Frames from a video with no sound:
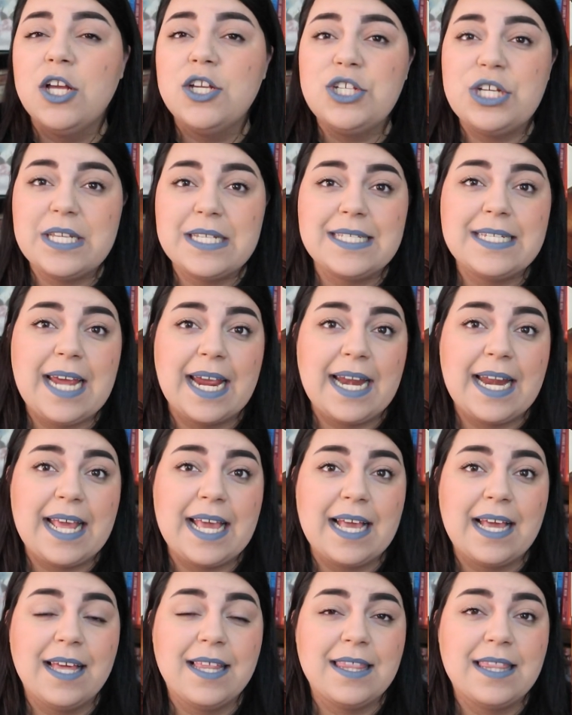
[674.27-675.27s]
she's
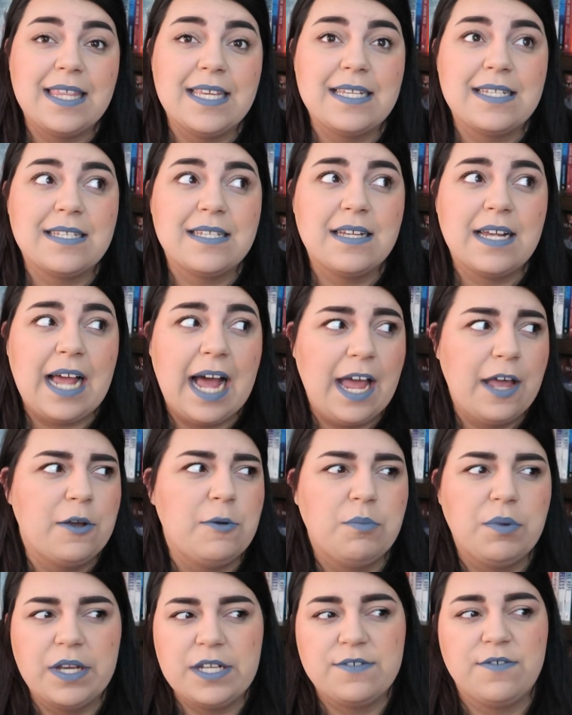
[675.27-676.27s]
dating this guy
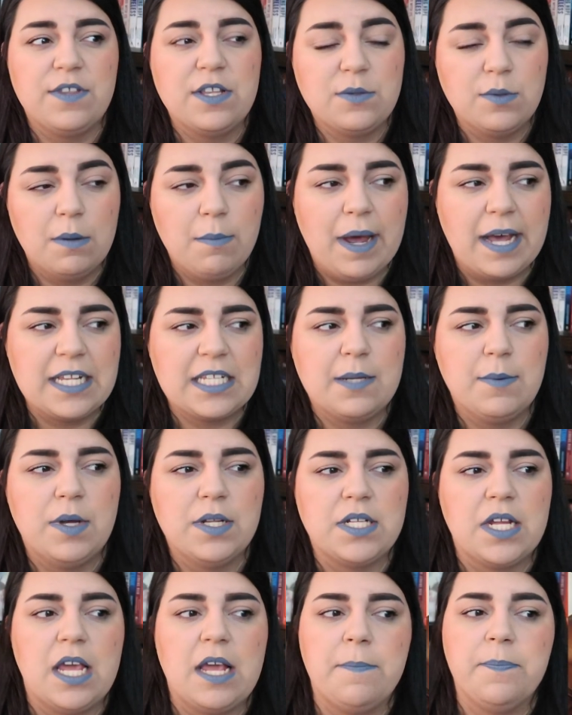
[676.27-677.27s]
who plays for this one
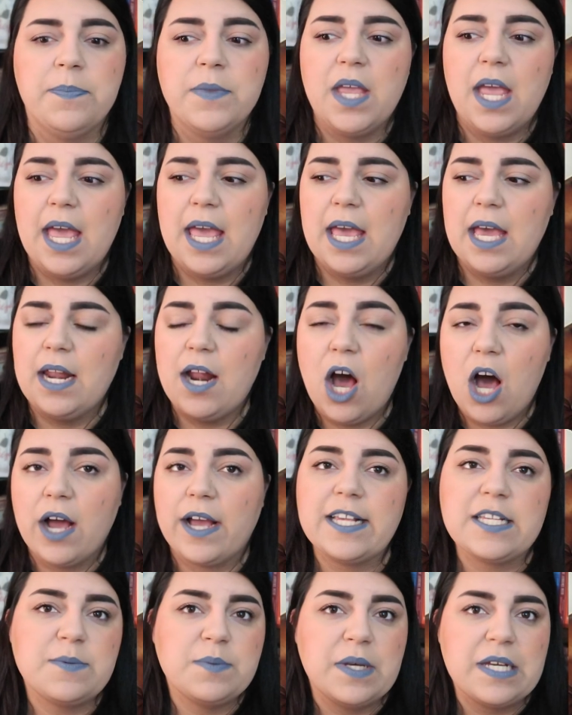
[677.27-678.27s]
basketball team and
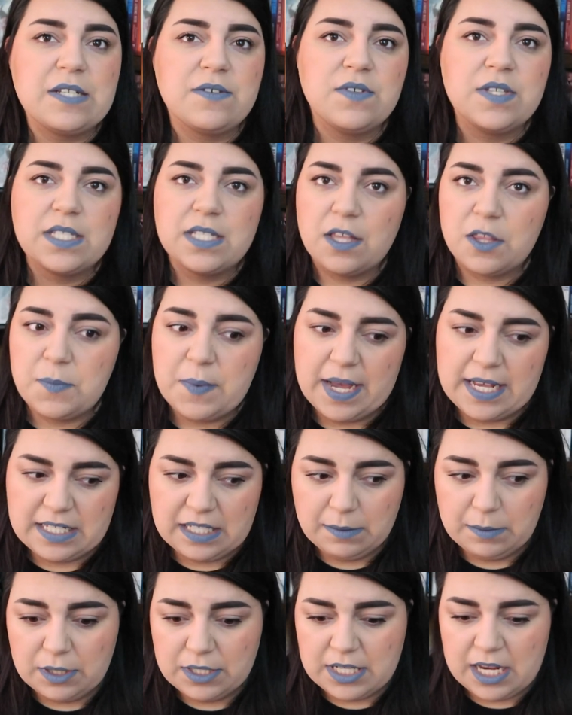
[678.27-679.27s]
August plays for this other
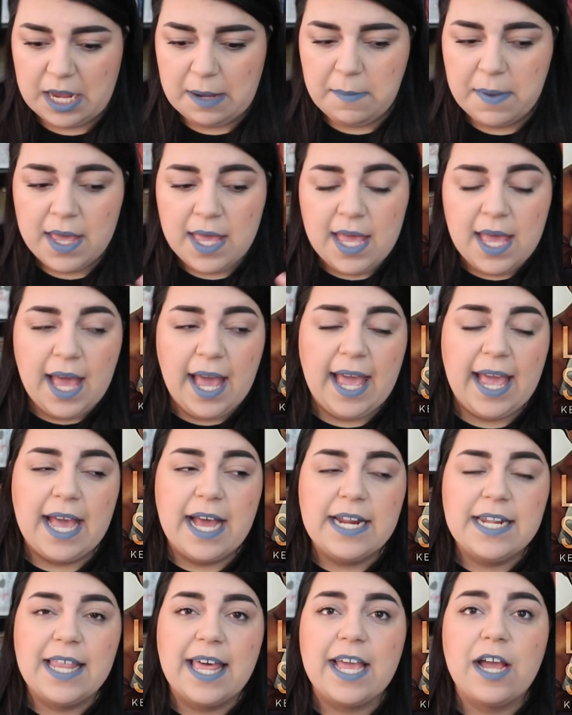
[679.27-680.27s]
basketball team
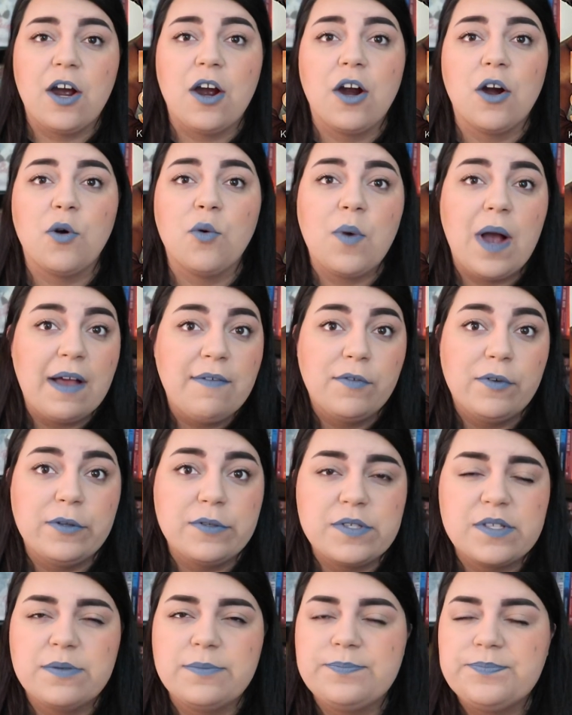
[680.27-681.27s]
and they are
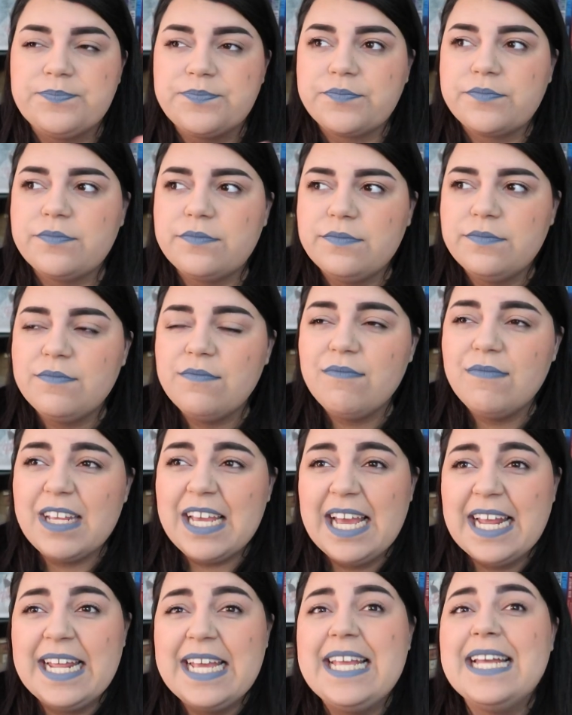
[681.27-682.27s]
rivals.
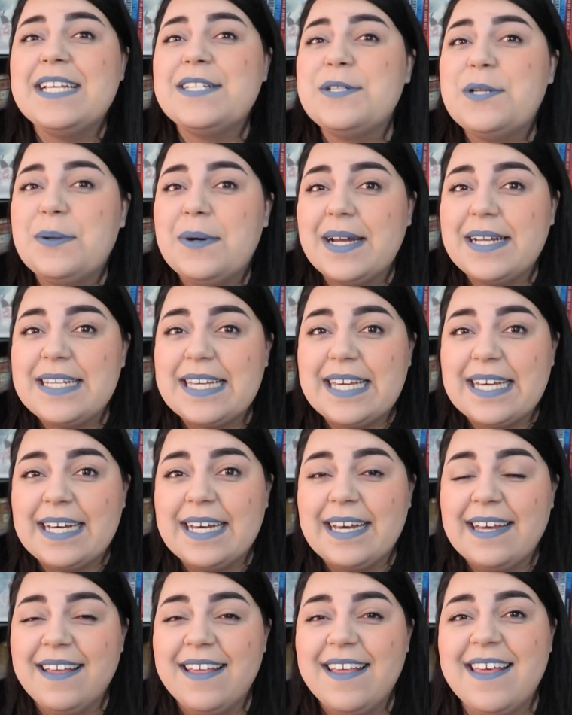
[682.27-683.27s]
And he has no
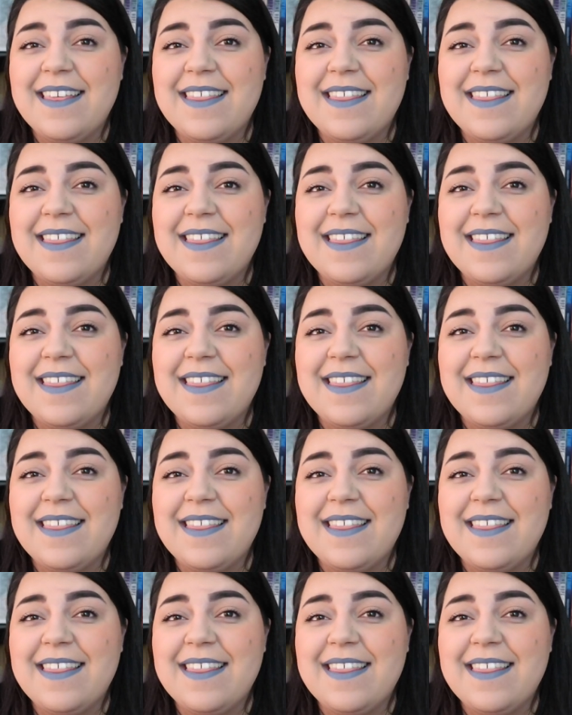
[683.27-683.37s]
idea